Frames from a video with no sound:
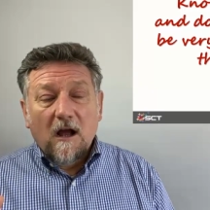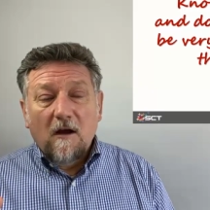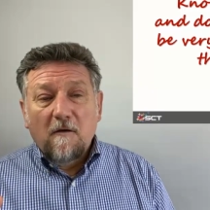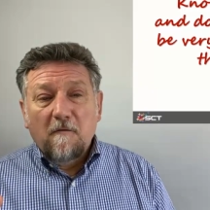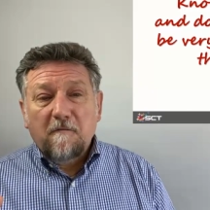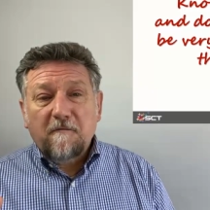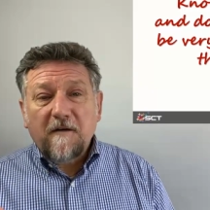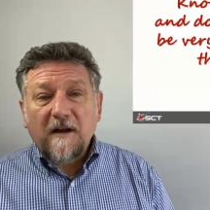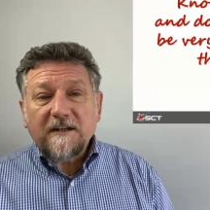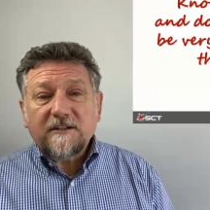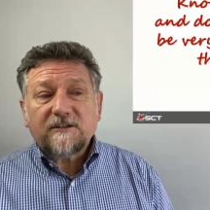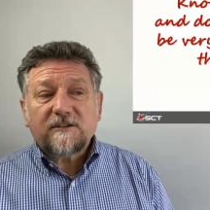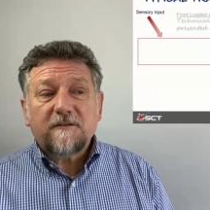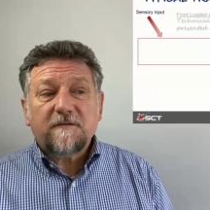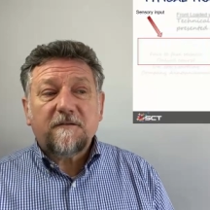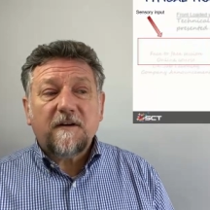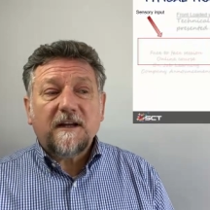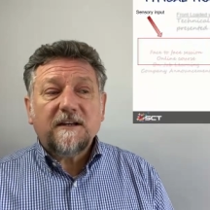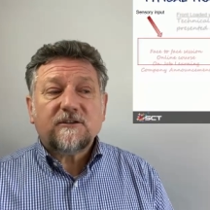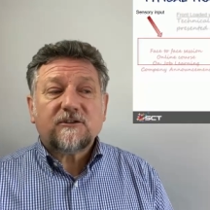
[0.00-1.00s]

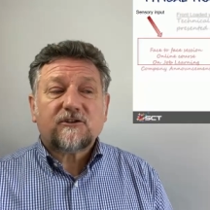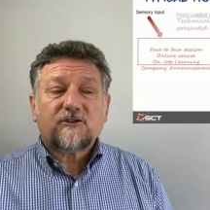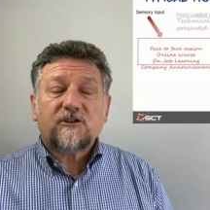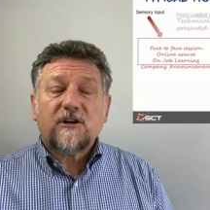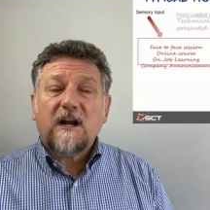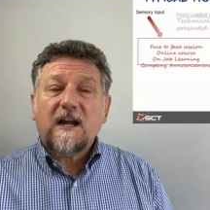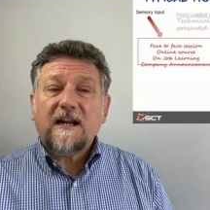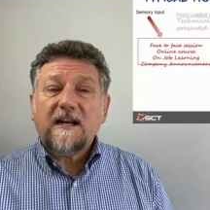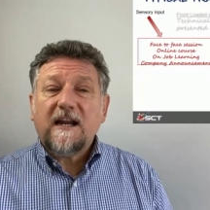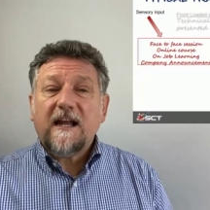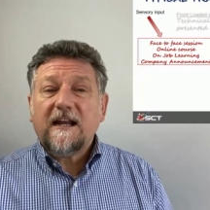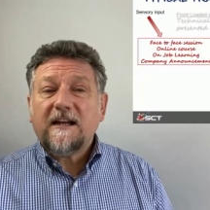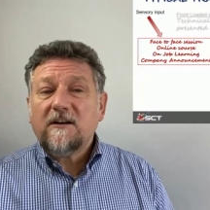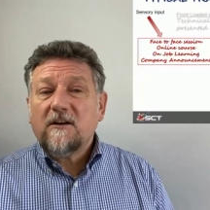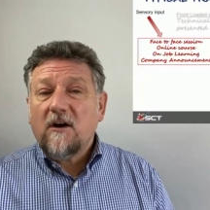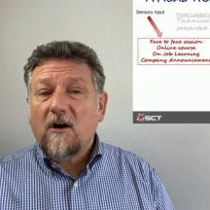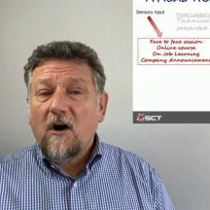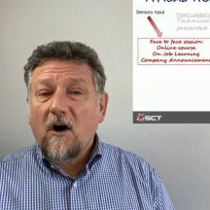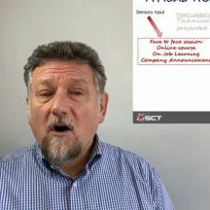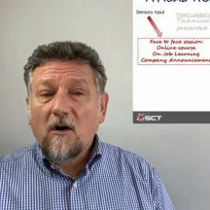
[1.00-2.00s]
Face-to-face
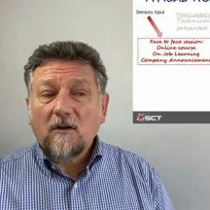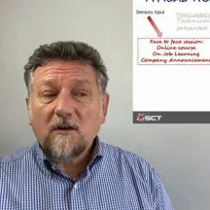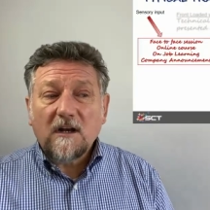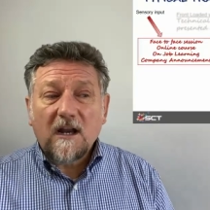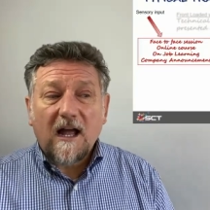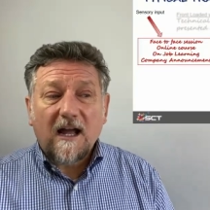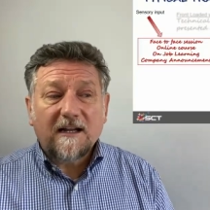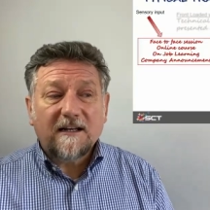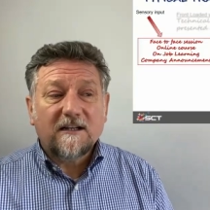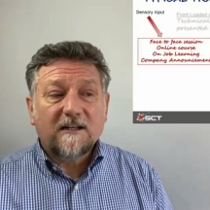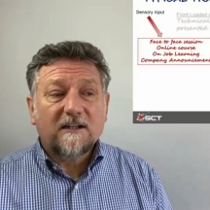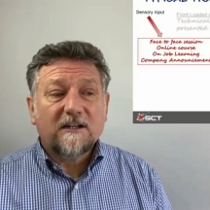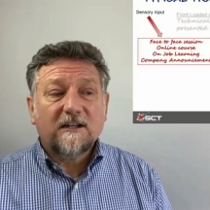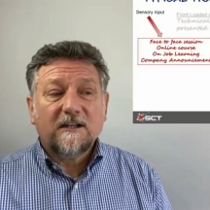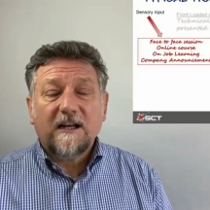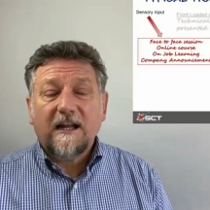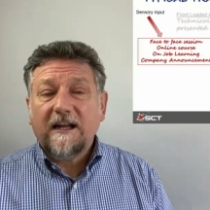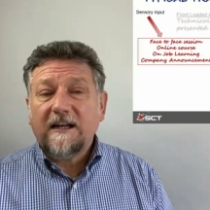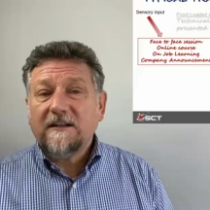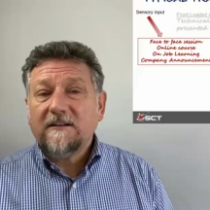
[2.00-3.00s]
training, online
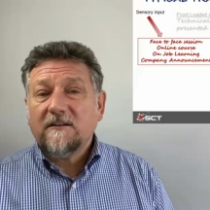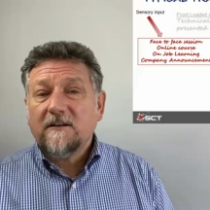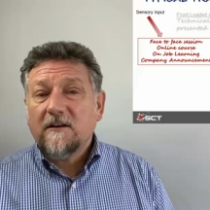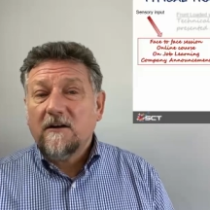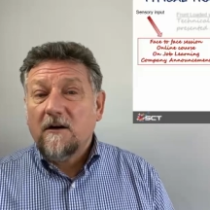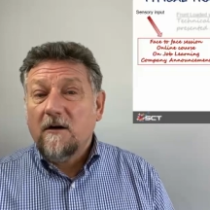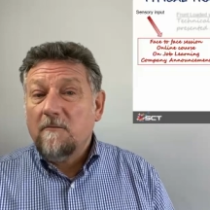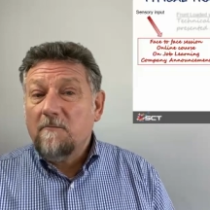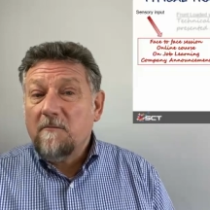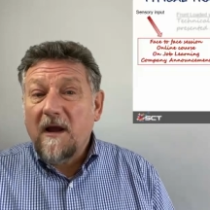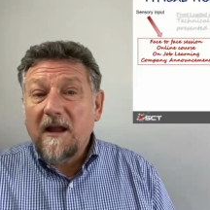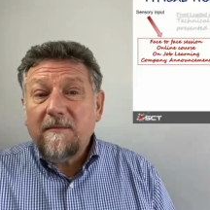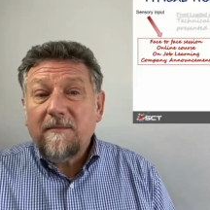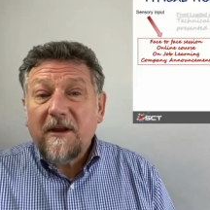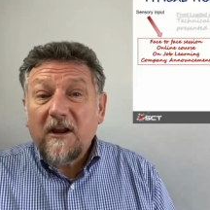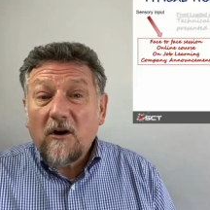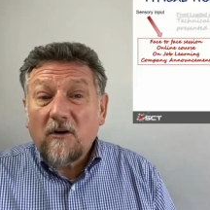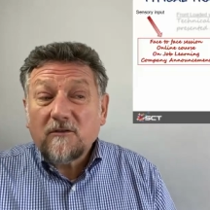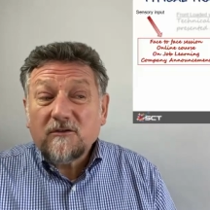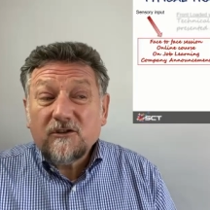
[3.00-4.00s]
learning,
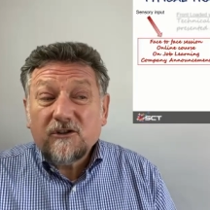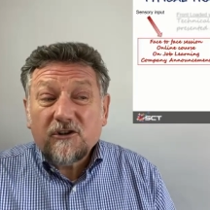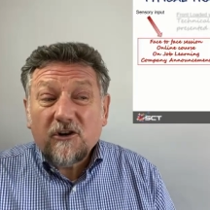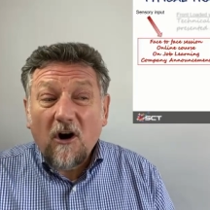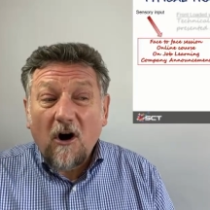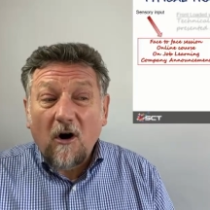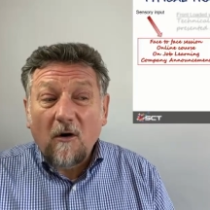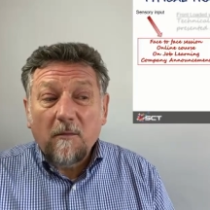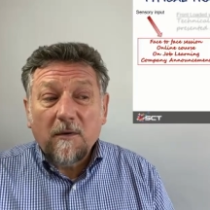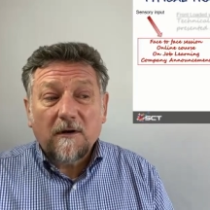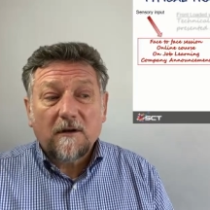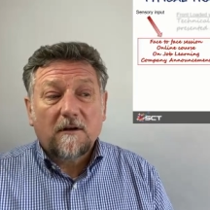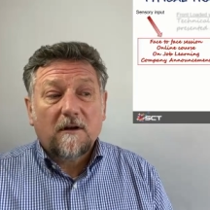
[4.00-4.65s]
maybe on job,